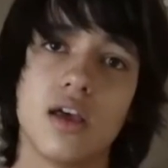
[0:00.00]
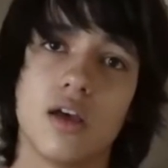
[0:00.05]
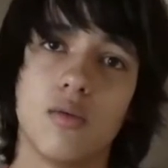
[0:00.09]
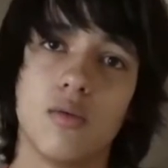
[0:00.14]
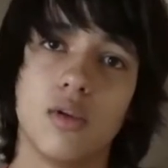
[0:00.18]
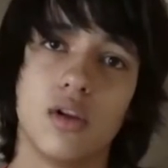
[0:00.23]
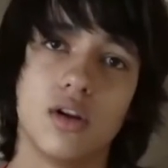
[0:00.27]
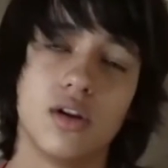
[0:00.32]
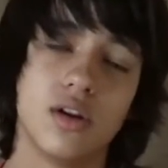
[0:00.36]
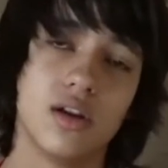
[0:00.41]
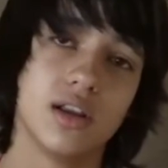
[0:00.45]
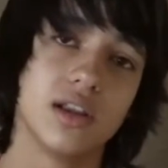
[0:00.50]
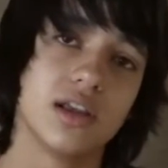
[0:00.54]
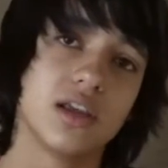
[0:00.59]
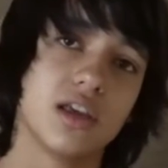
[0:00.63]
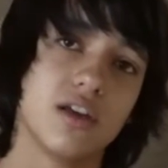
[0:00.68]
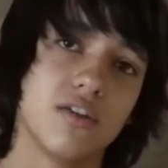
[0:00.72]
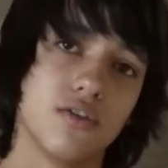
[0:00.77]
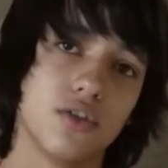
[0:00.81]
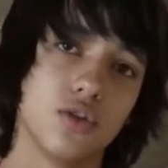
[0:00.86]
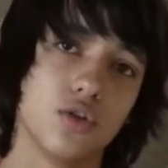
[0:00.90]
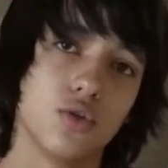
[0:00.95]
will really
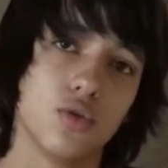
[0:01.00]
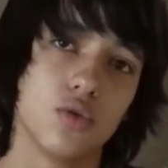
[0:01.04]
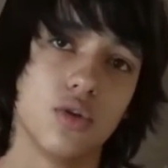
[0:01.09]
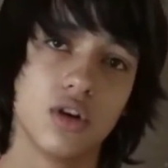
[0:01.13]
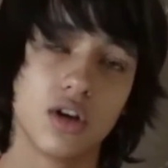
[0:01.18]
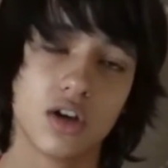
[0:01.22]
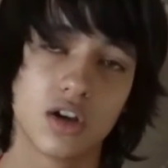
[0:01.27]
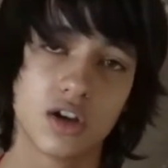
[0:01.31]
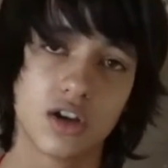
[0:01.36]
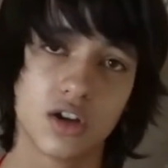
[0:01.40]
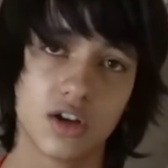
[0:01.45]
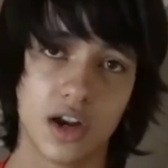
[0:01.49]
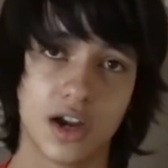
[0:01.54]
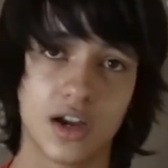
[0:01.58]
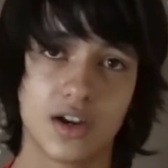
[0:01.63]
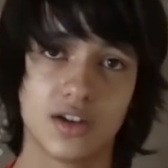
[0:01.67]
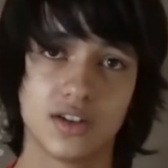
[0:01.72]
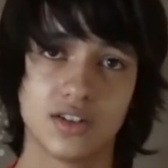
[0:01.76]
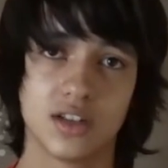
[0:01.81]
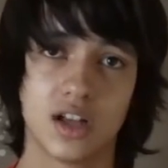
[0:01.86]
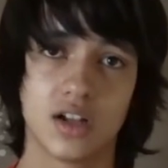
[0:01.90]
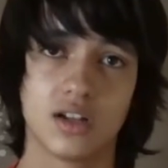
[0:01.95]
give you great
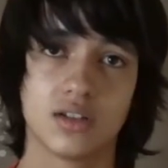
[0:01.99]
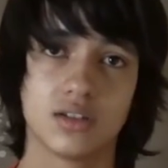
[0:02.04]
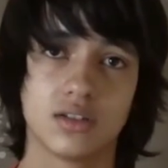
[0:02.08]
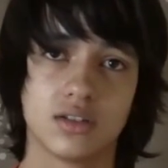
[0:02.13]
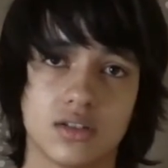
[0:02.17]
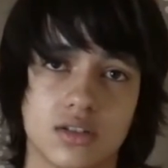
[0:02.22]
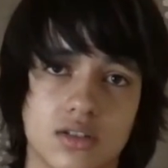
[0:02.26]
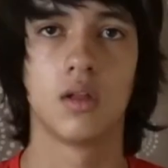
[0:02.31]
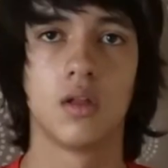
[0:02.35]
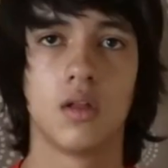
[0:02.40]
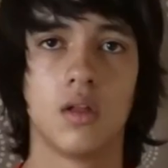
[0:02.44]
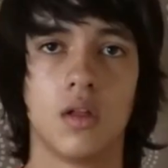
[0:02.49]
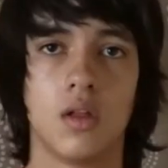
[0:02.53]
results.